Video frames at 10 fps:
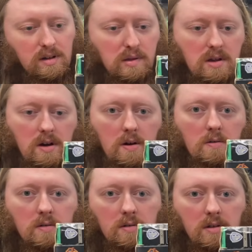So,
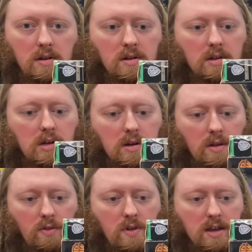hmm.
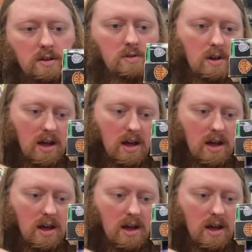thank you to